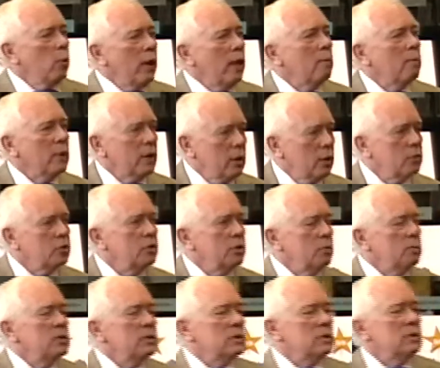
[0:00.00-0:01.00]
went because she
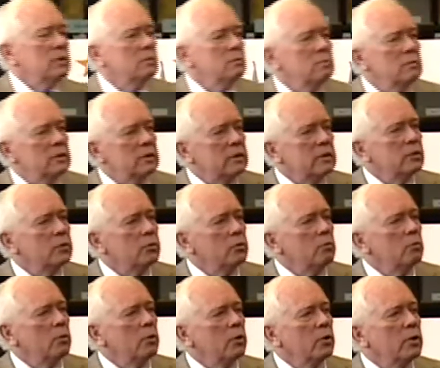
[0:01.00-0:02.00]
was the, the sister
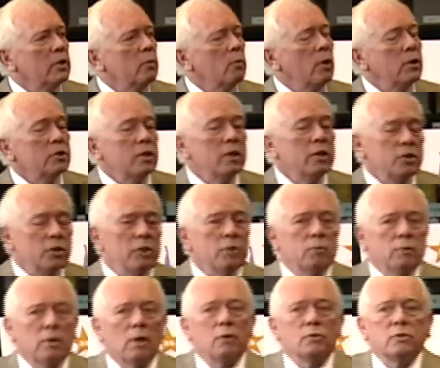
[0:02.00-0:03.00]
of Booker T. Washington, and she
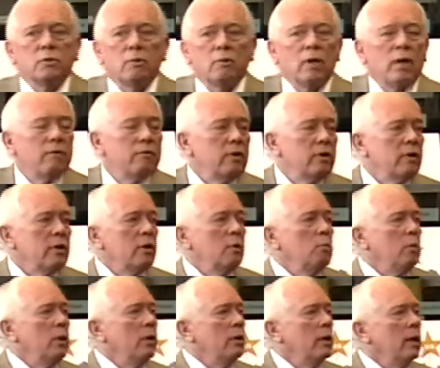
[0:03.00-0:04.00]
was also loved
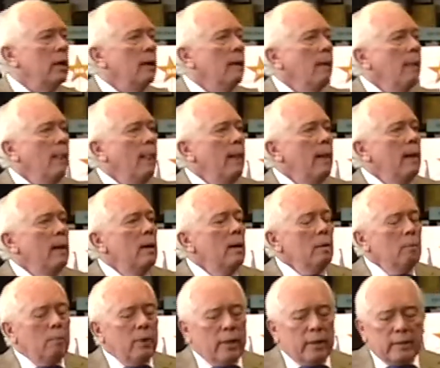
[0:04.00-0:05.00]

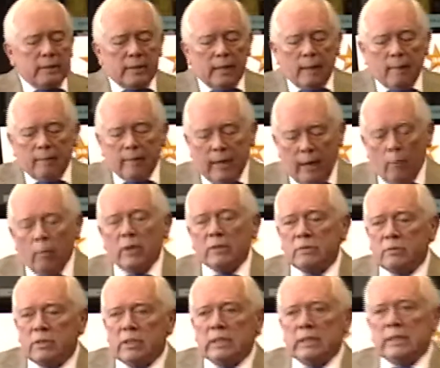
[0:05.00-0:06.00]
But uh, yeah, West
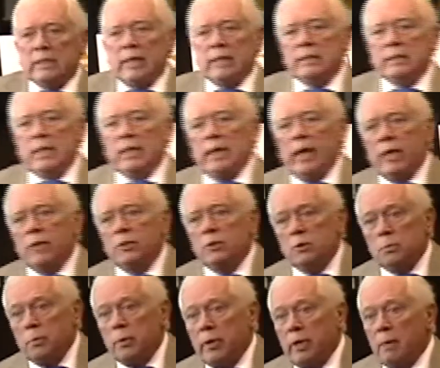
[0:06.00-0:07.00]
Virginia State's connection
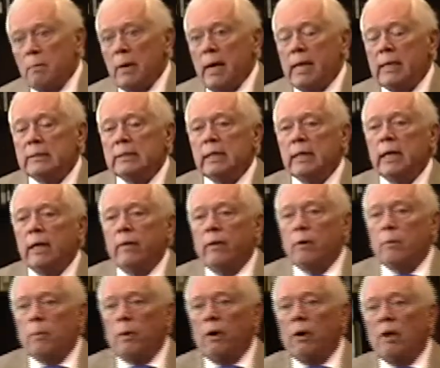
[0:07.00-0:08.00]
is pretty amazing, and
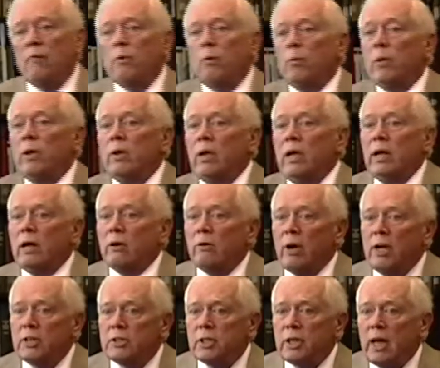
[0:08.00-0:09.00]
they're part of When
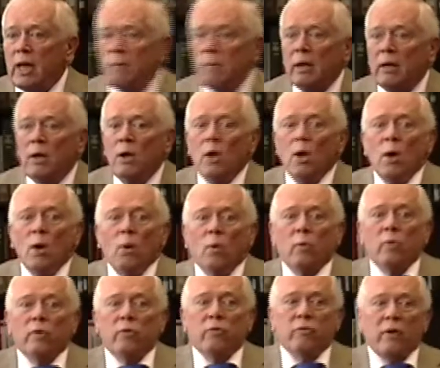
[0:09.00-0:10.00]
integration came in,
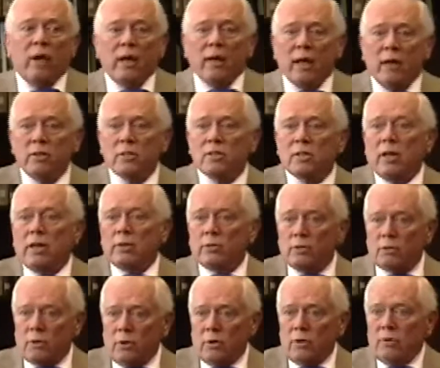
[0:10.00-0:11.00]
the state
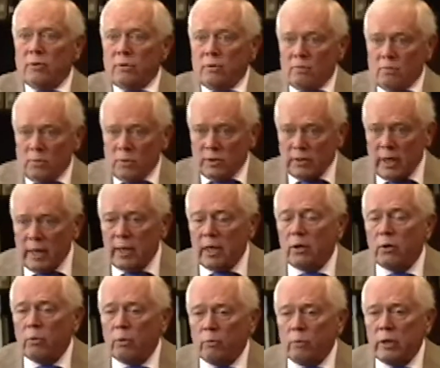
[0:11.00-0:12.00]
legislature turned state
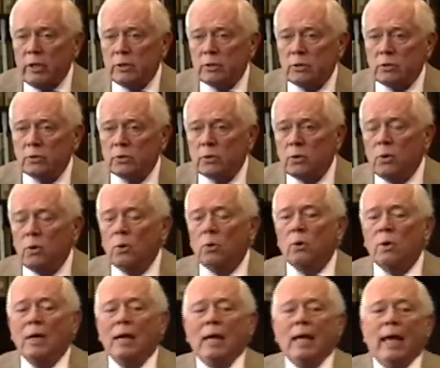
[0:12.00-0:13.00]
into a regional
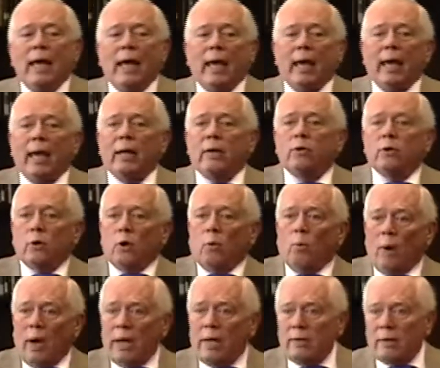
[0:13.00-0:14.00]
school and took
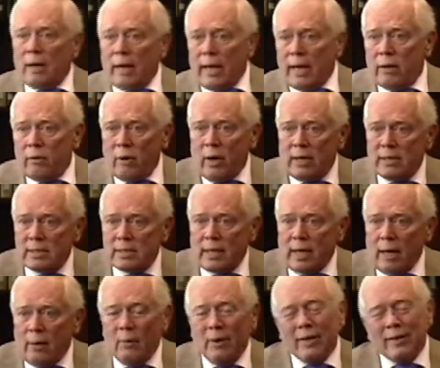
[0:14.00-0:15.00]
away the land grant
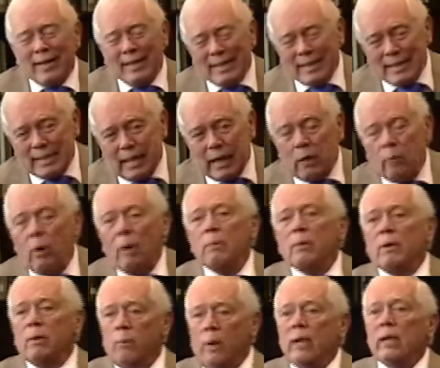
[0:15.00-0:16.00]
status. Well, they didn't take away,
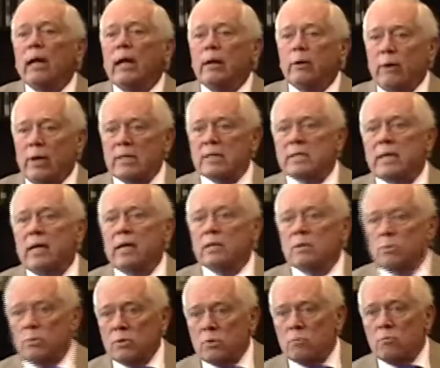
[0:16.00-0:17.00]
but anyway, land grant
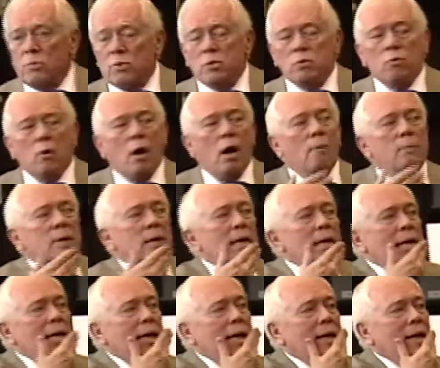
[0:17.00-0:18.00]
status was, was dropped
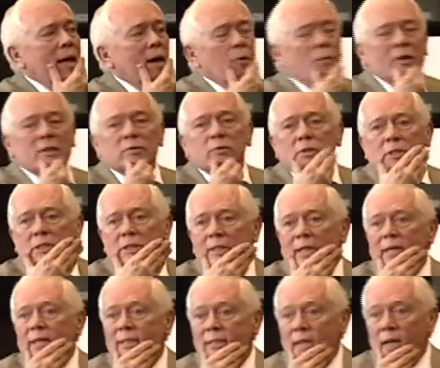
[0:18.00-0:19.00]
and now West Virginia
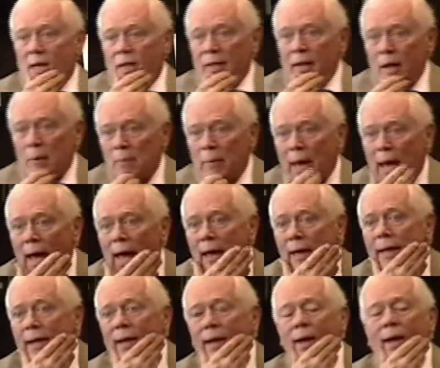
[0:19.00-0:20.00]
State has gotten it
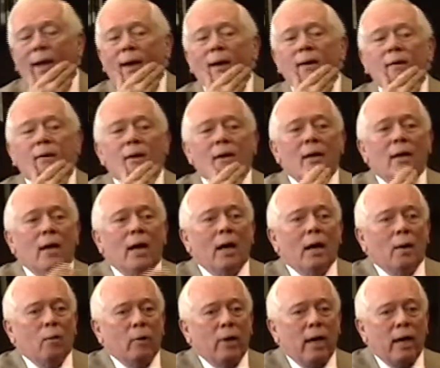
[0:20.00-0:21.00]
back, and
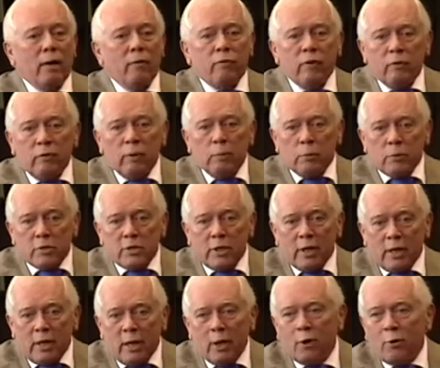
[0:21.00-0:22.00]
uh, we had a 50%
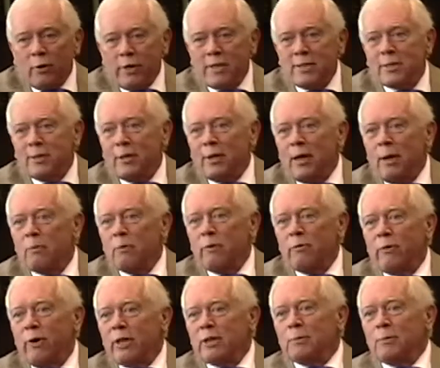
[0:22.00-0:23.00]
increase in the number of
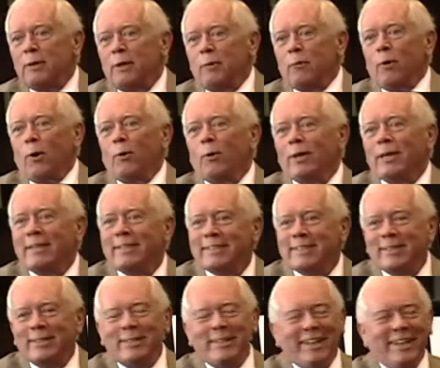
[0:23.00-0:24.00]
freshman enrollees this